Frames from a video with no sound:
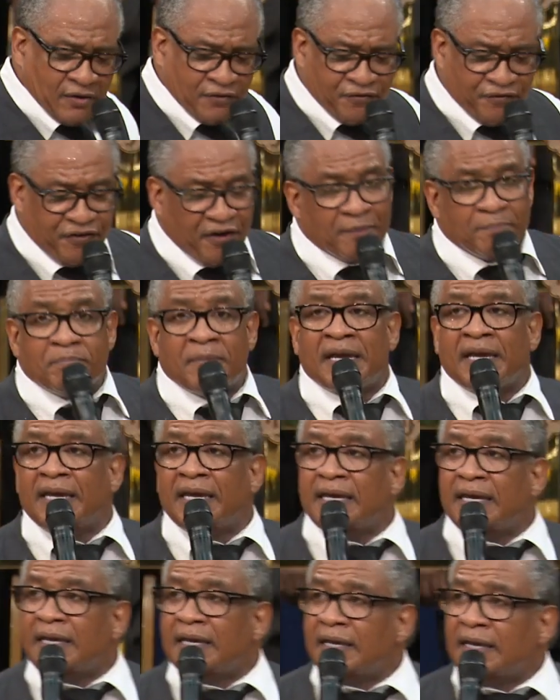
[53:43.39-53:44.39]
for
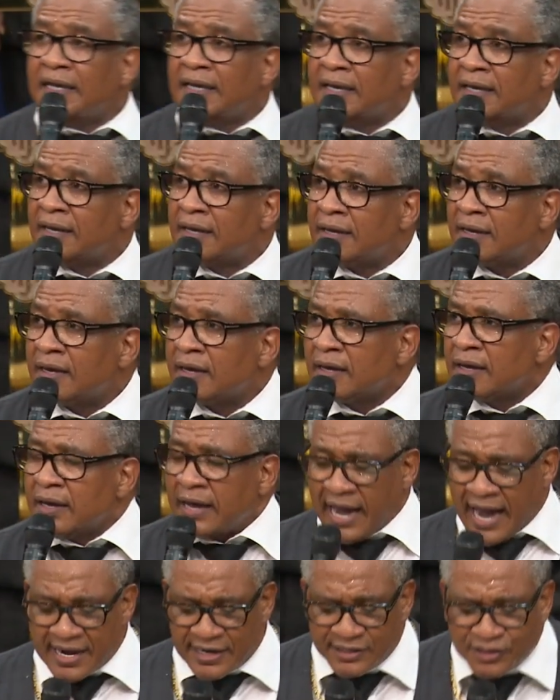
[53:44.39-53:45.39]
me
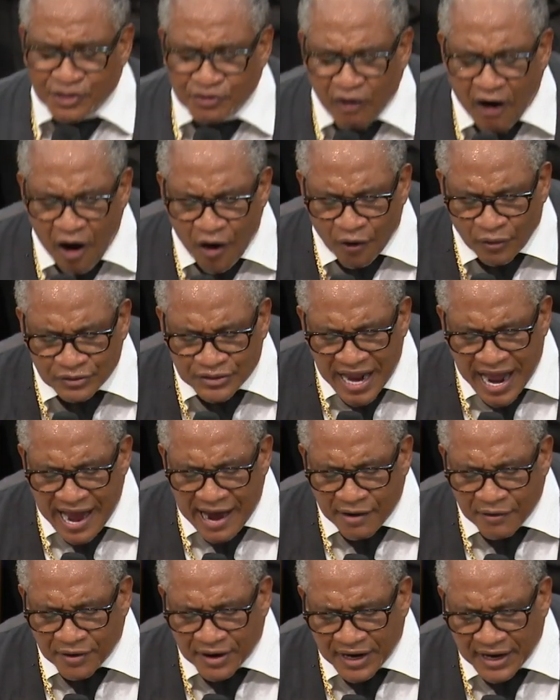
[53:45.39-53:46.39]
and a strong
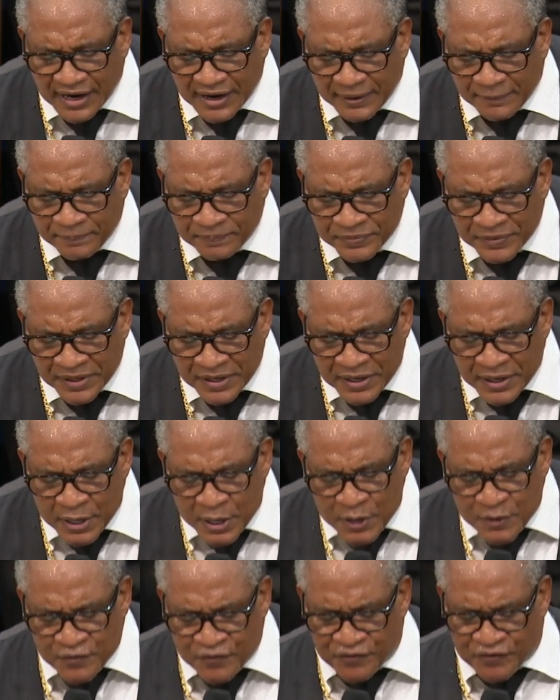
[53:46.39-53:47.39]
tower
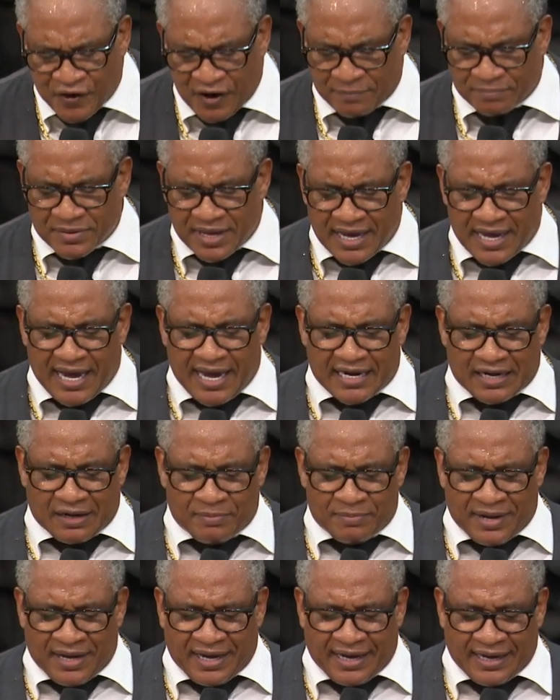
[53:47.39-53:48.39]
from the
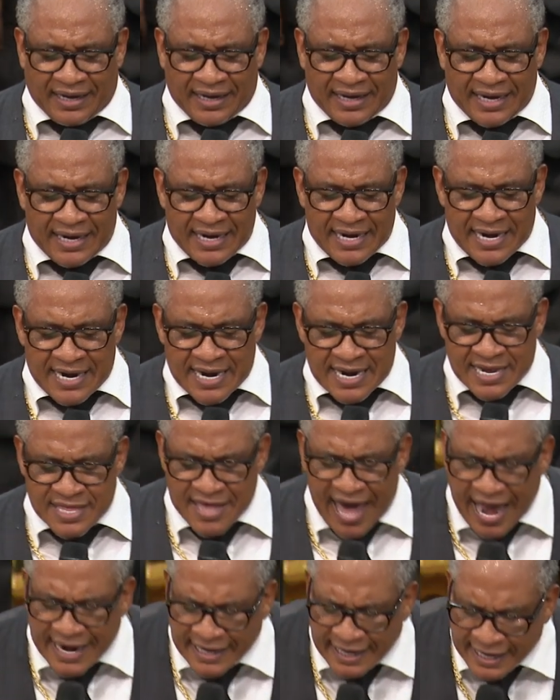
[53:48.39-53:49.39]
enemy.
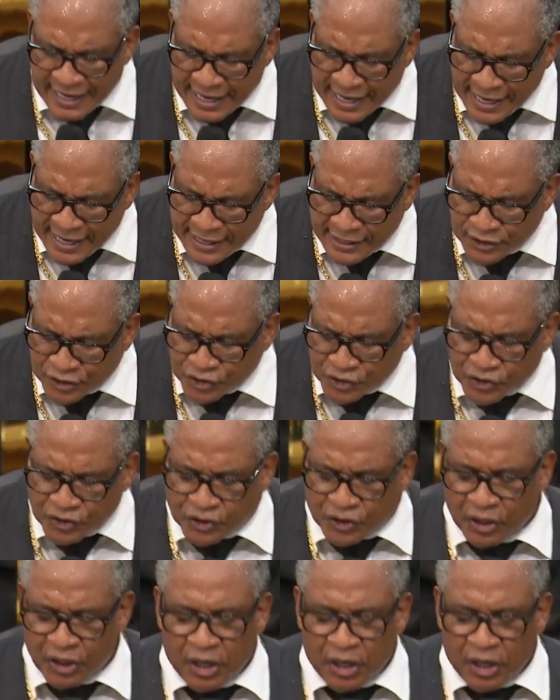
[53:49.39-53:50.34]
That is,